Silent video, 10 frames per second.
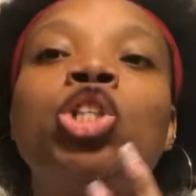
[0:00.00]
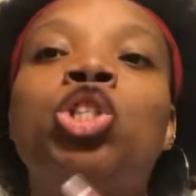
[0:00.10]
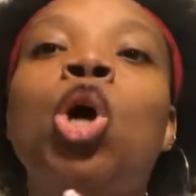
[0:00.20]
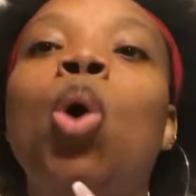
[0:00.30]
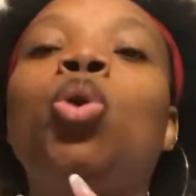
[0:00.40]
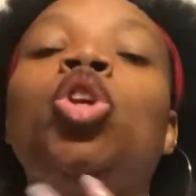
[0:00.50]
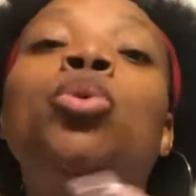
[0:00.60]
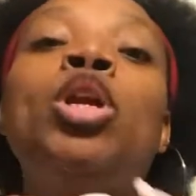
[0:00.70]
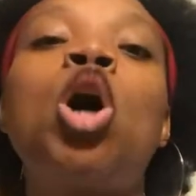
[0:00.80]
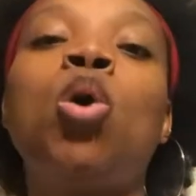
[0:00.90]
So
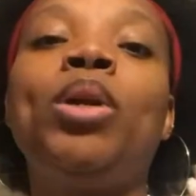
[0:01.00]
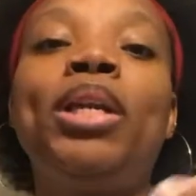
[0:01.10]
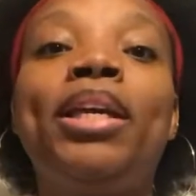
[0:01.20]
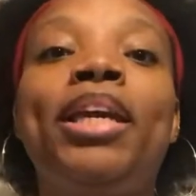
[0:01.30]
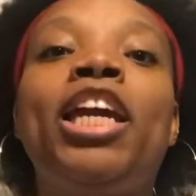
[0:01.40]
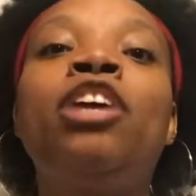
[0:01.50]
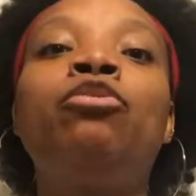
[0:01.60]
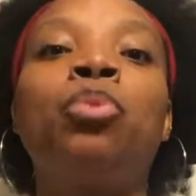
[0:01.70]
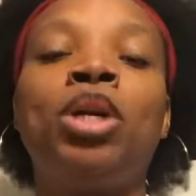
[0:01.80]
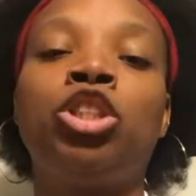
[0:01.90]
you can only
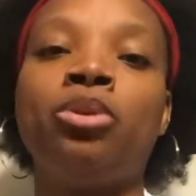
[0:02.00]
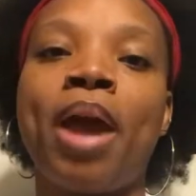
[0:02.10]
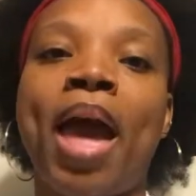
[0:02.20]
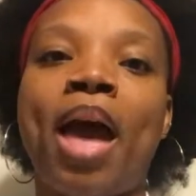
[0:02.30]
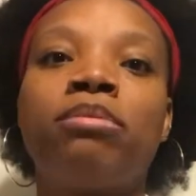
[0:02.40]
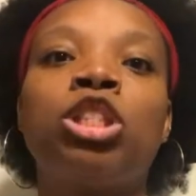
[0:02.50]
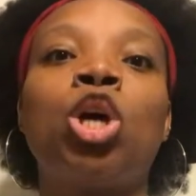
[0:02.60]
give what you have.